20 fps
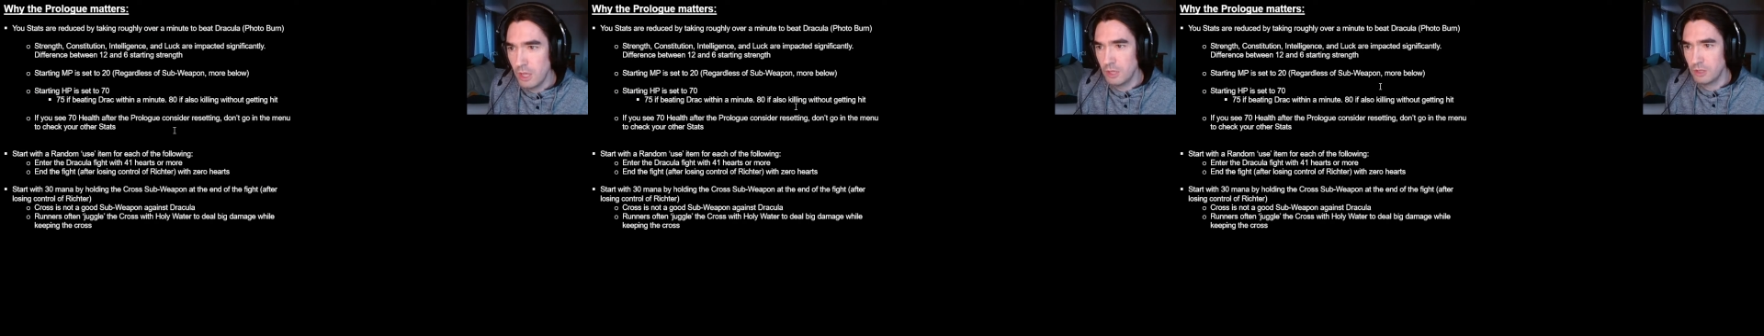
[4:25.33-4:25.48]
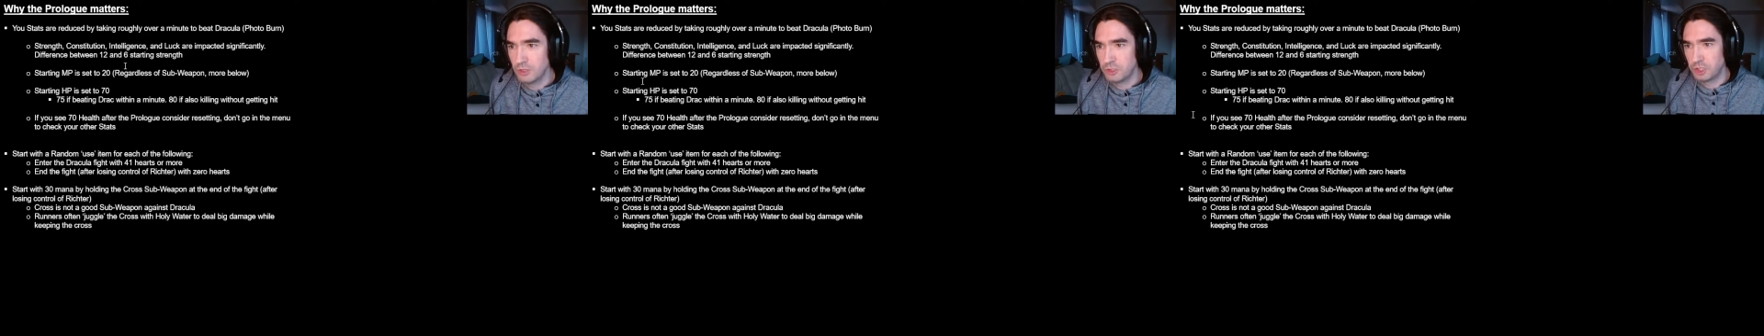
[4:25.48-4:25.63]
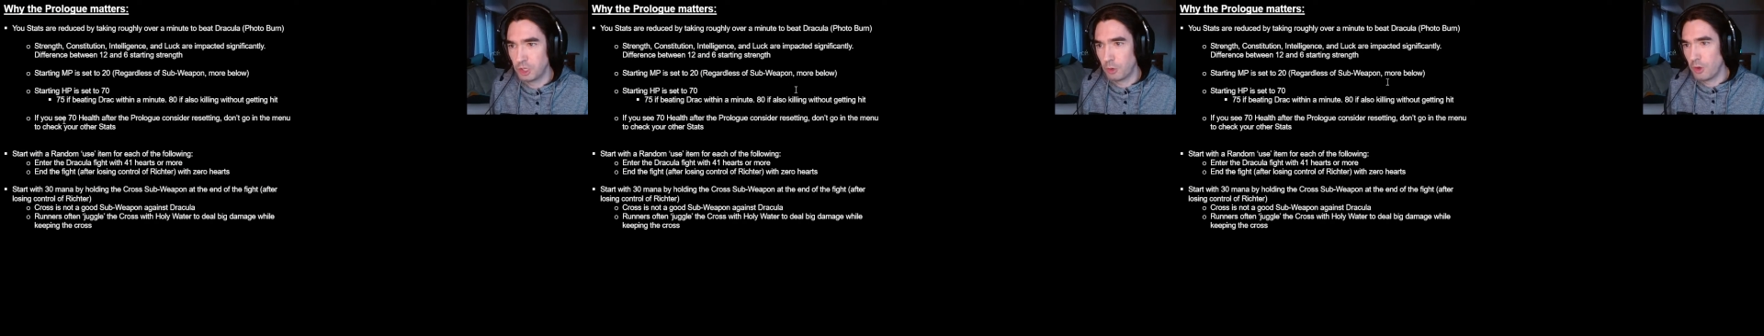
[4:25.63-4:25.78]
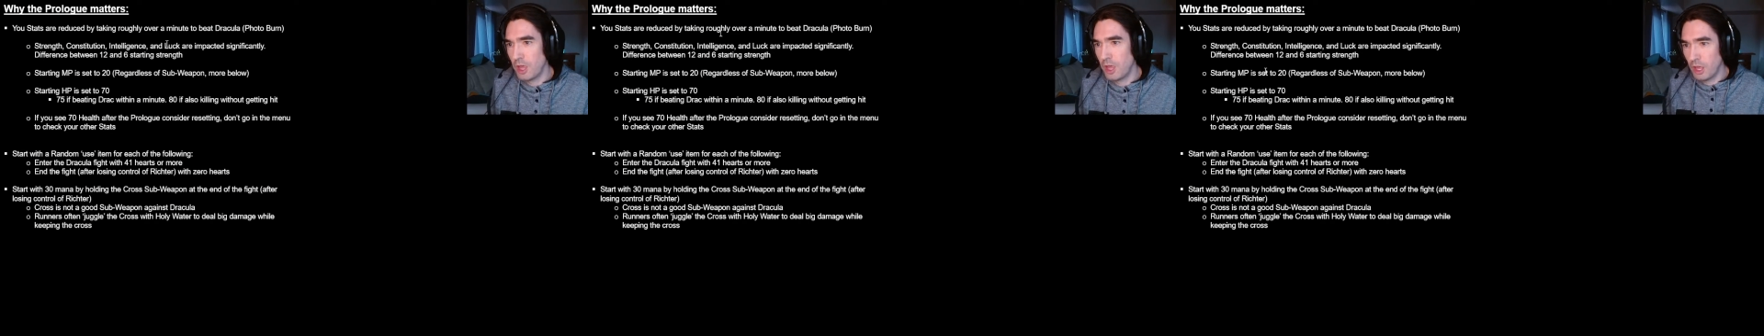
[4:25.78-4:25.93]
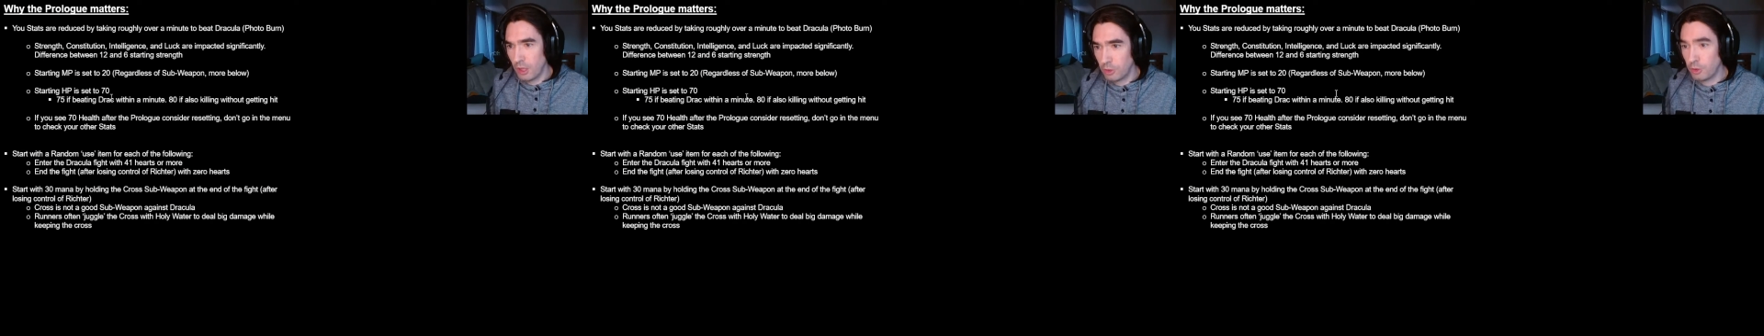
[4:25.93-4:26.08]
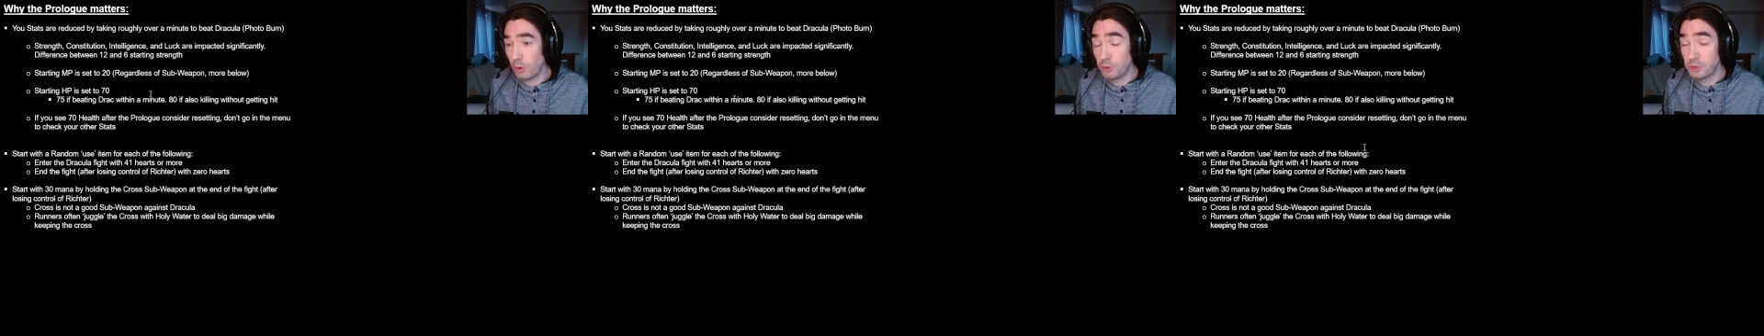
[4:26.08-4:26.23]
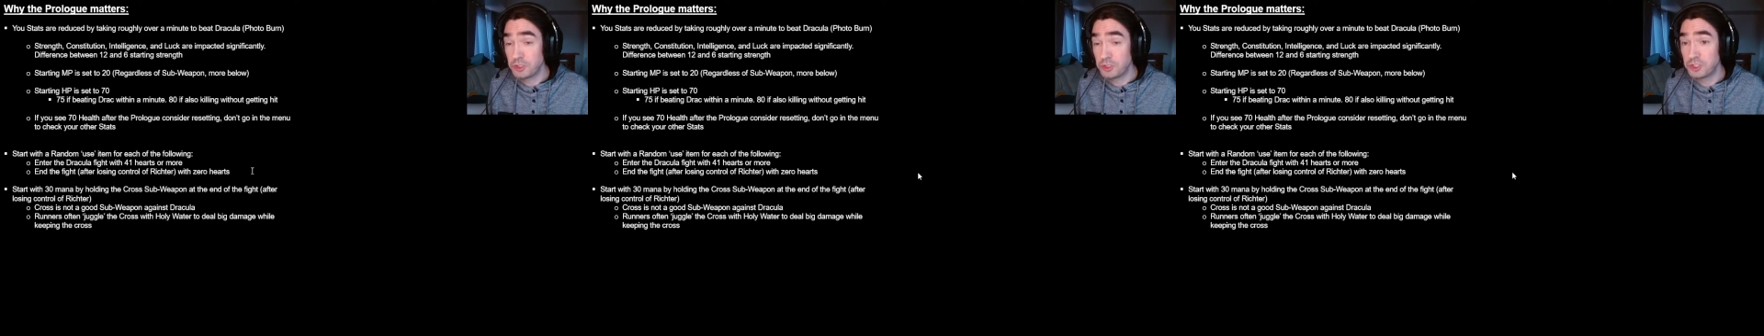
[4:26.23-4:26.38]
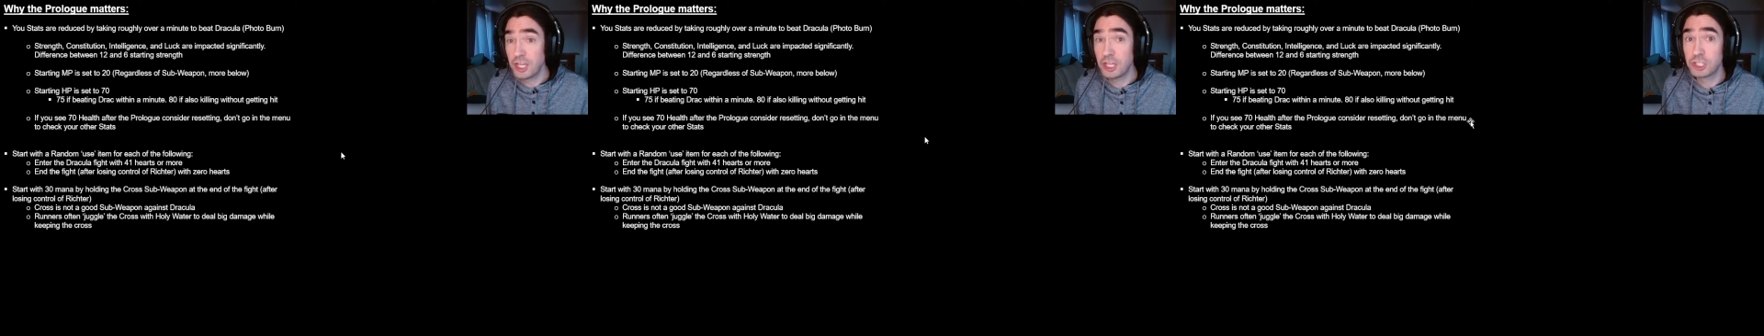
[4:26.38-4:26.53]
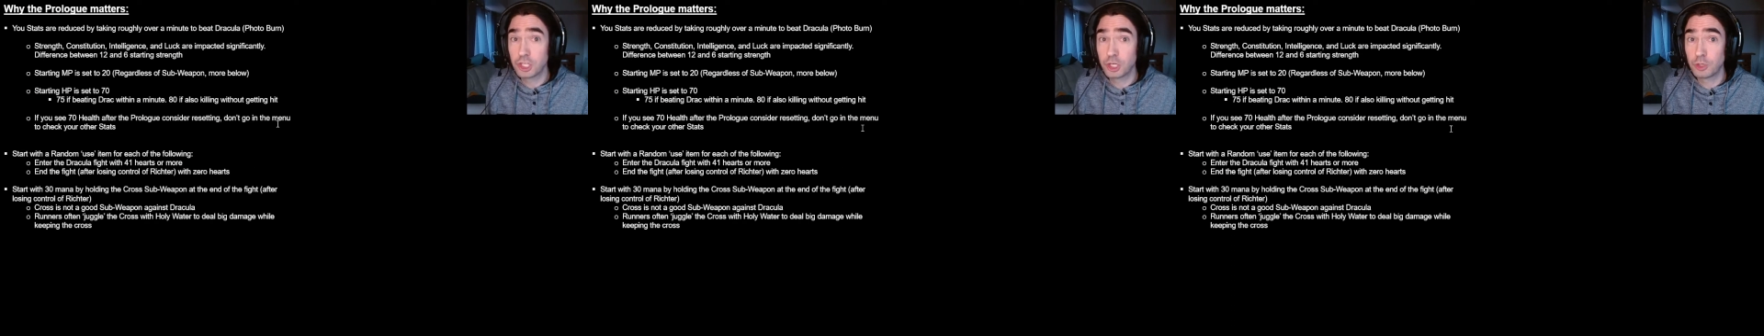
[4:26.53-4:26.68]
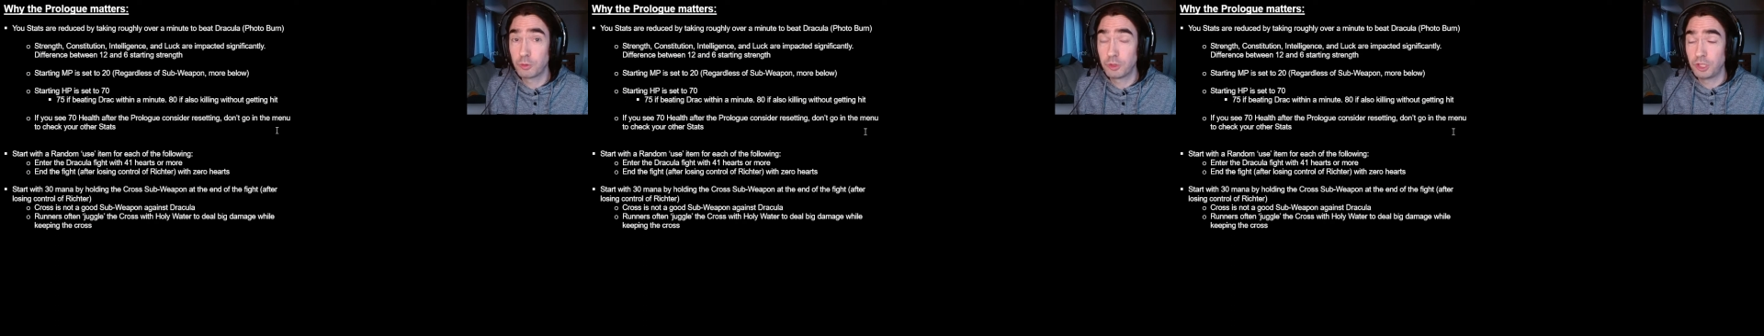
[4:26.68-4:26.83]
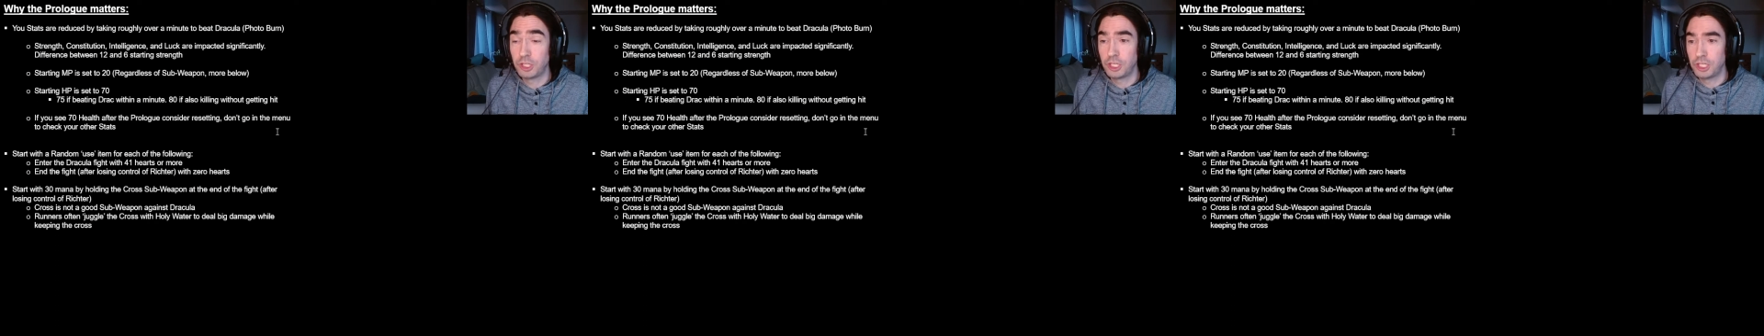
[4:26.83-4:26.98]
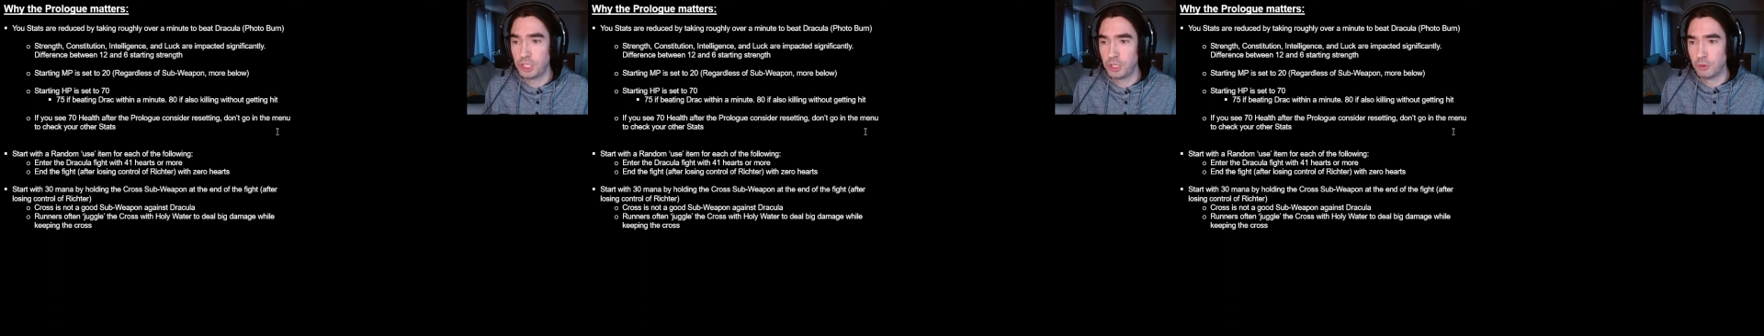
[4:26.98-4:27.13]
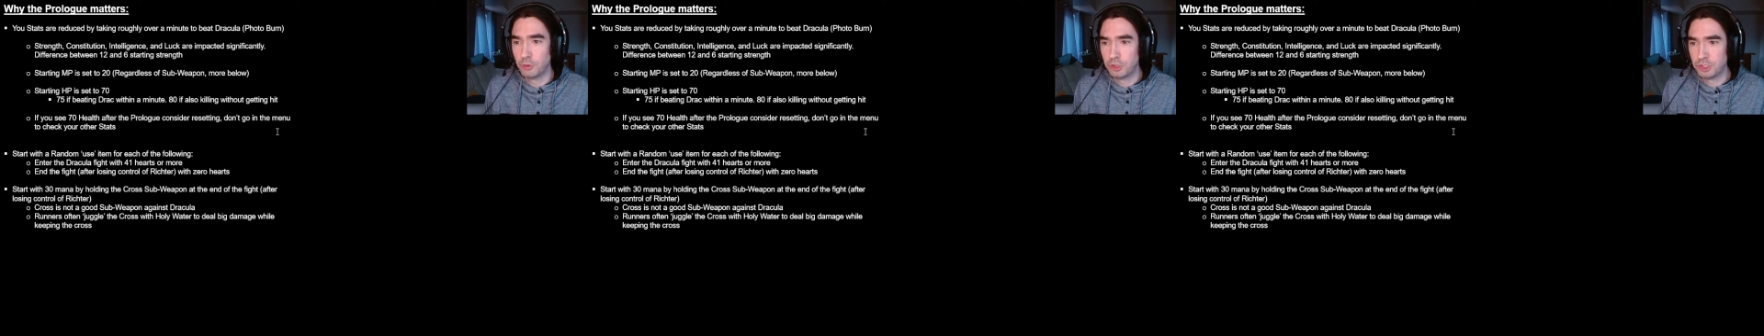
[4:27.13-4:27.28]
So those things are really
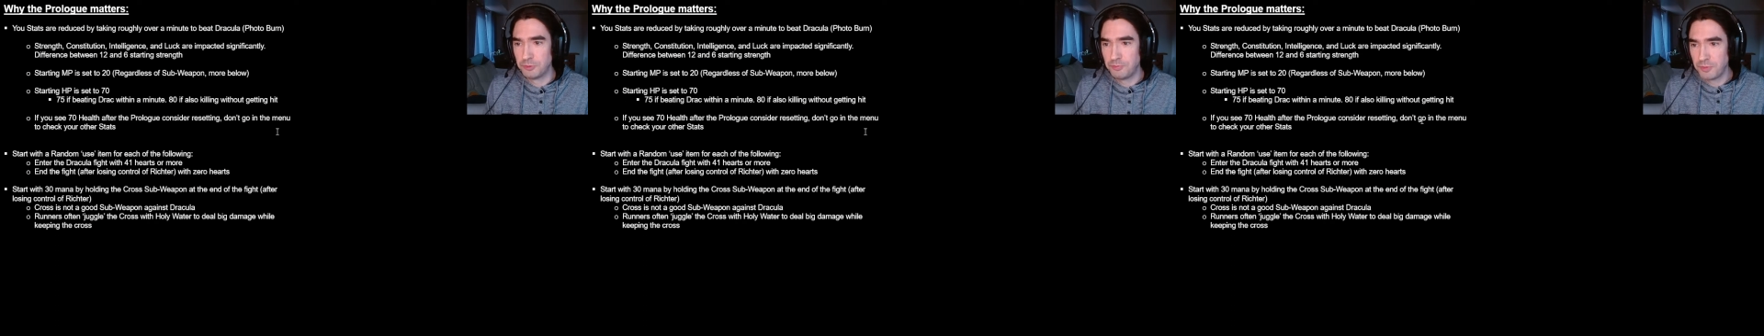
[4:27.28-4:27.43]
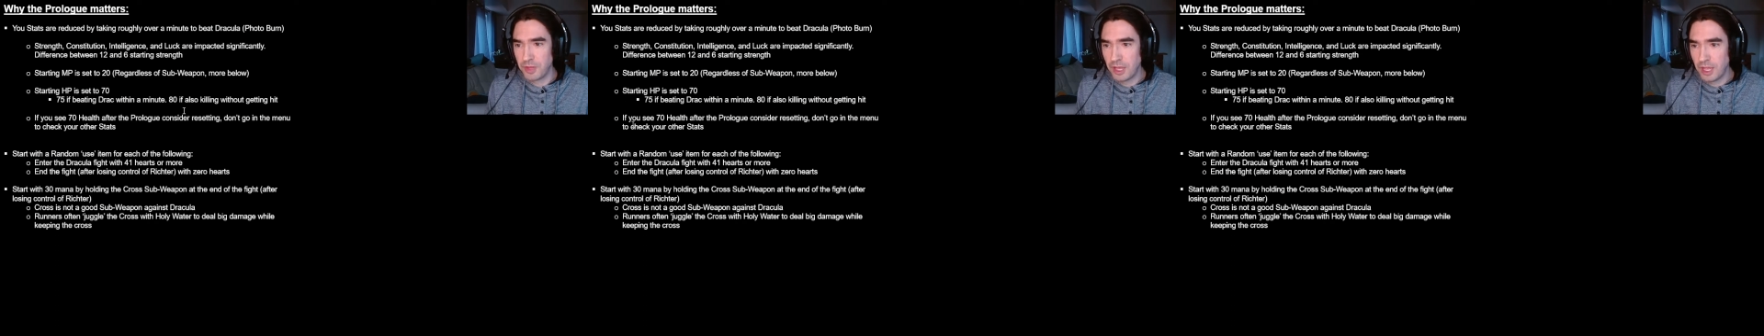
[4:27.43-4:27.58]
huge.